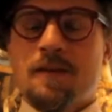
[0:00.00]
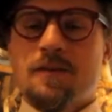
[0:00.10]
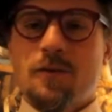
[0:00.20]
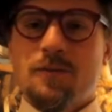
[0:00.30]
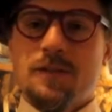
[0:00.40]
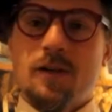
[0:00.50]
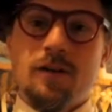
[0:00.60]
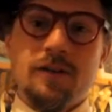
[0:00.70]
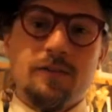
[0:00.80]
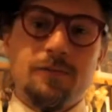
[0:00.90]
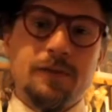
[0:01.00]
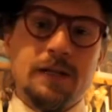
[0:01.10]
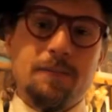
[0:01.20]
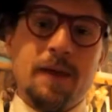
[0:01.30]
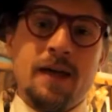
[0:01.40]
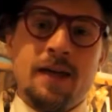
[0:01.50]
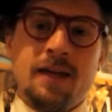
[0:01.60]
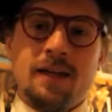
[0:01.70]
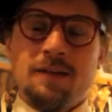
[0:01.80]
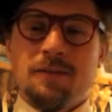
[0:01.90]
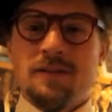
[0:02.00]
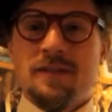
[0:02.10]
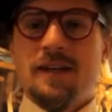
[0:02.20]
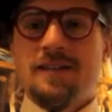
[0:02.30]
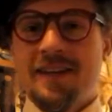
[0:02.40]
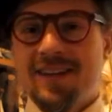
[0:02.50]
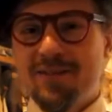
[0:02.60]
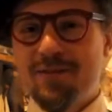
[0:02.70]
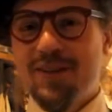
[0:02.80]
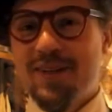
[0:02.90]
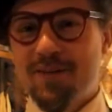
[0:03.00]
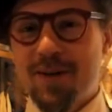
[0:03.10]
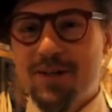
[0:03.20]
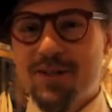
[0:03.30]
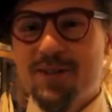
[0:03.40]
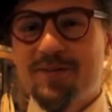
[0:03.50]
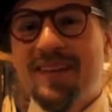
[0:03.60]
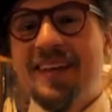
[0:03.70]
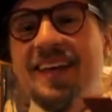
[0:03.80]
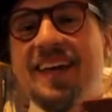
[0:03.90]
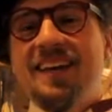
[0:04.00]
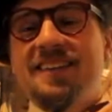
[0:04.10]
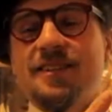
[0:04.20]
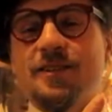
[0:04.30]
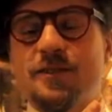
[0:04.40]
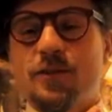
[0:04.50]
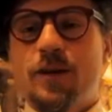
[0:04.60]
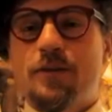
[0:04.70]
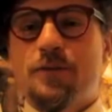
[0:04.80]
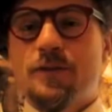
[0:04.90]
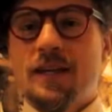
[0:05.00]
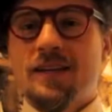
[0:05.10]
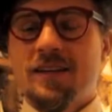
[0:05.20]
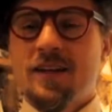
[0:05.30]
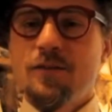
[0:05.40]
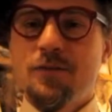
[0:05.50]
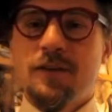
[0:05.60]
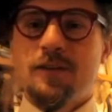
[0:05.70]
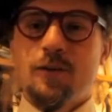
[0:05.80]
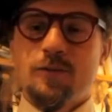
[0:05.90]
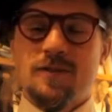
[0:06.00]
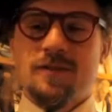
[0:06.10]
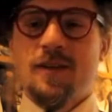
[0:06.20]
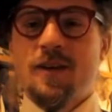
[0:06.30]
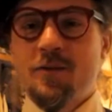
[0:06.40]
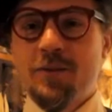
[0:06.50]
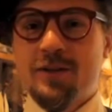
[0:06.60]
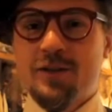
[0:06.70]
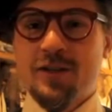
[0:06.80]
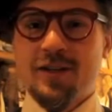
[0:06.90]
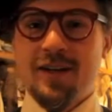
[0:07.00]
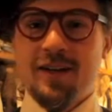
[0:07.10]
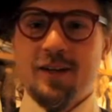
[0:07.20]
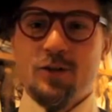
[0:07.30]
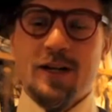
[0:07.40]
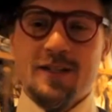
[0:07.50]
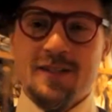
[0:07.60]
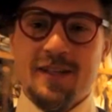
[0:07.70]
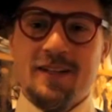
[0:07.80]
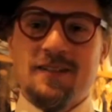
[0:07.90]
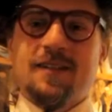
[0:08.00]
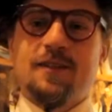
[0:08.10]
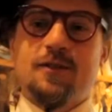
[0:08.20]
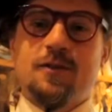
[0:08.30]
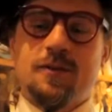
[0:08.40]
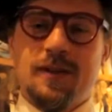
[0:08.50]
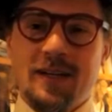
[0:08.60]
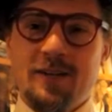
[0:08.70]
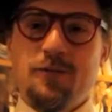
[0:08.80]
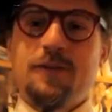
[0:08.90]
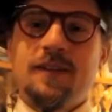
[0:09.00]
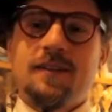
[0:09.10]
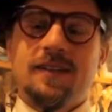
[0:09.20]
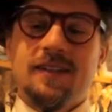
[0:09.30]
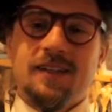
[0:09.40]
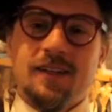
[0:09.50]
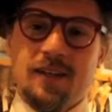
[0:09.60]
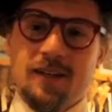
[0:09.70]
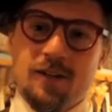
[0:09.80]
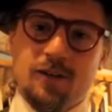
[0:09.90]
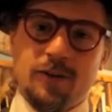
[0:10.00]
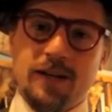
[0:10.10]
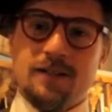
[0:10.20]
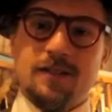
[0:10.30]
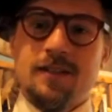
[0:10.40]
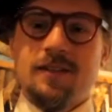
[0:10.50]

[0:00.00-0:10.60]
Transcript: So it's called the Infinity Pad because it has that infinity ratio. And it's also great for taking infinite notes, which translate into infinitely great